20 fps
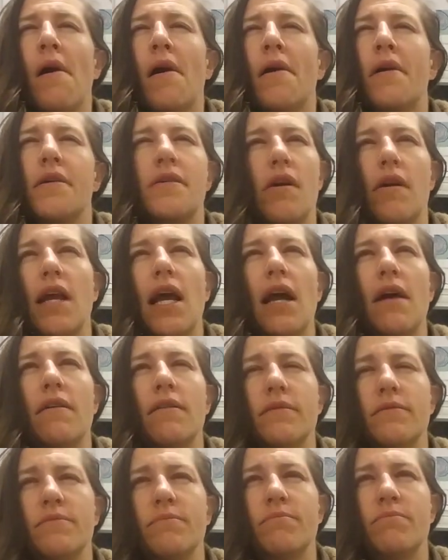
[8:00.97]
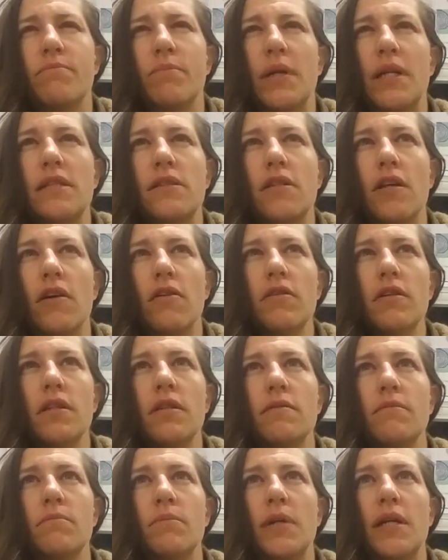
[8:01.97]
So yeah, pretty
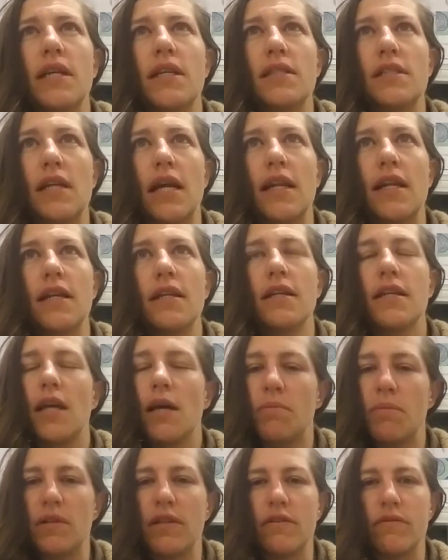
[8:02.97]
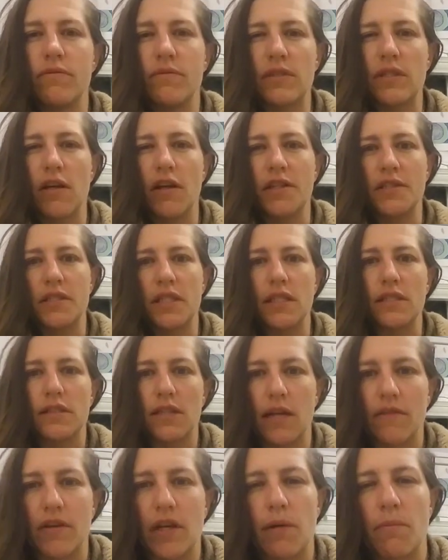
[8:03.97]
stoked, pretty excited. A couple of massage things
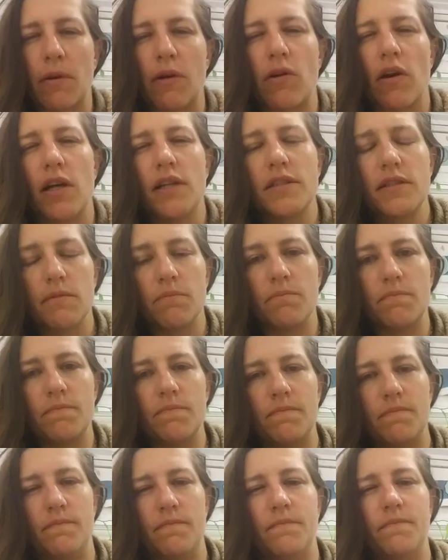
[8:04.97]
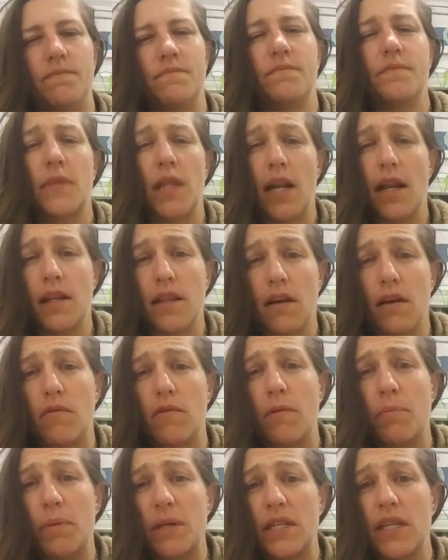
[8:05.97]
that I've come across that I thought
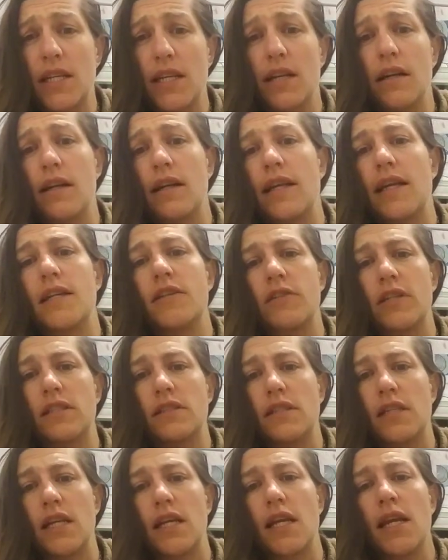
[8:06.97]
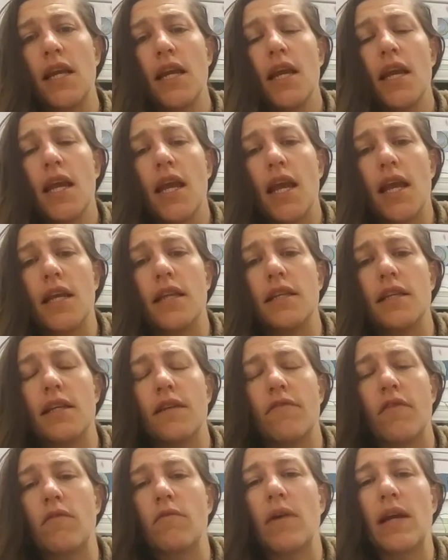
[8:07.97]
were particularly interesting in the
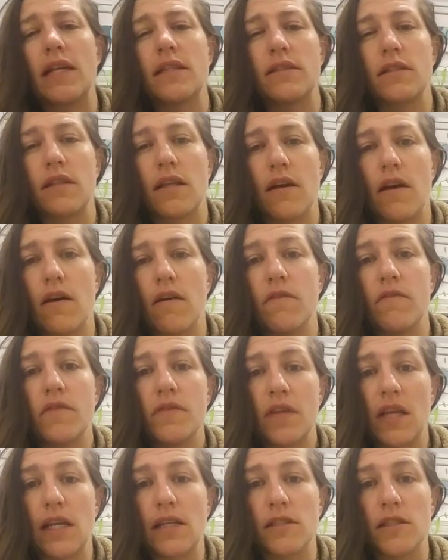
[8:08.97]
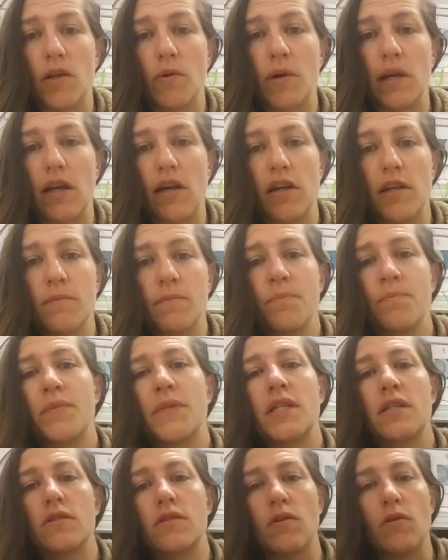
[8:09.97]
different ways of things going on.
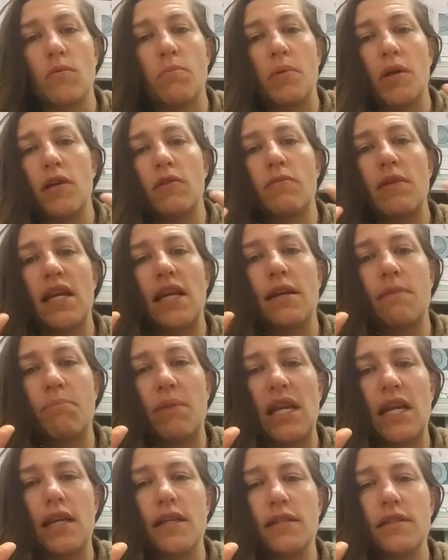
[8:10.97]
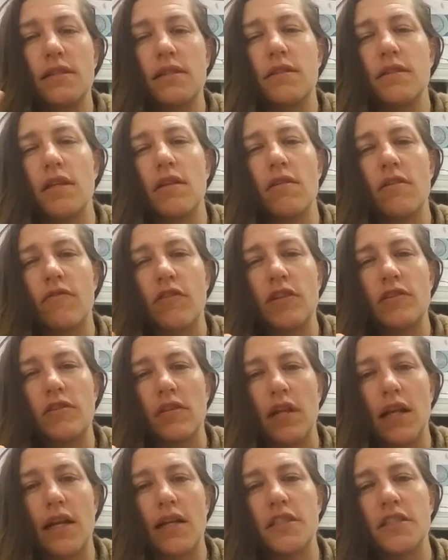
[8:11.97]
So bird beaks,
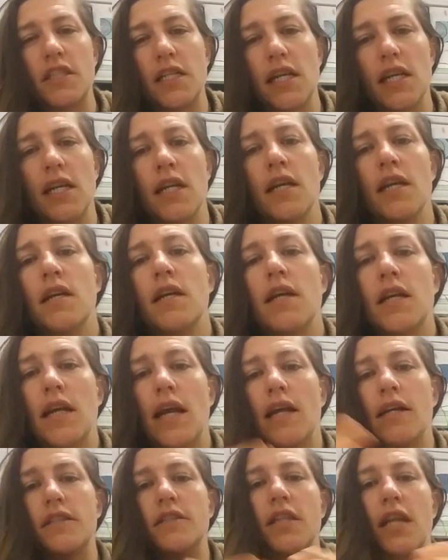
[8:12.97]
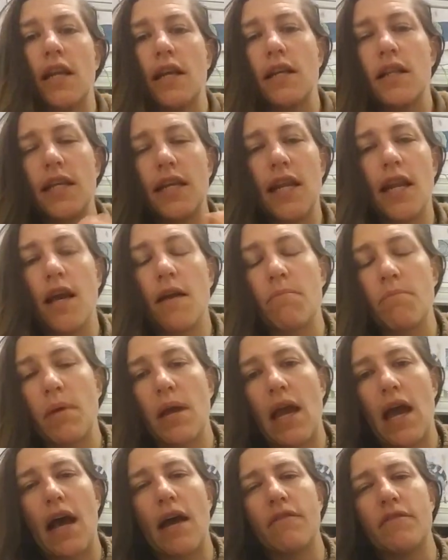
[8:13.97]
universal energy, energetic cleanup
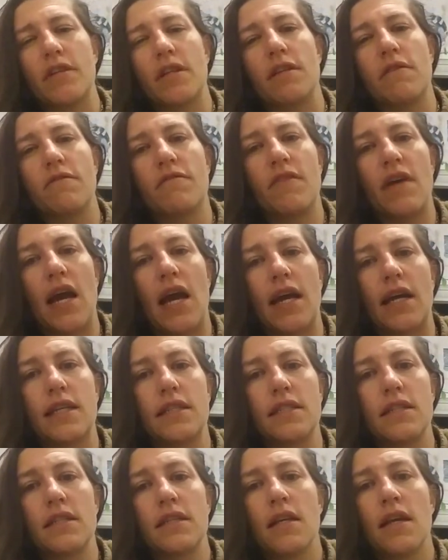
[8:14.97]
after the fact,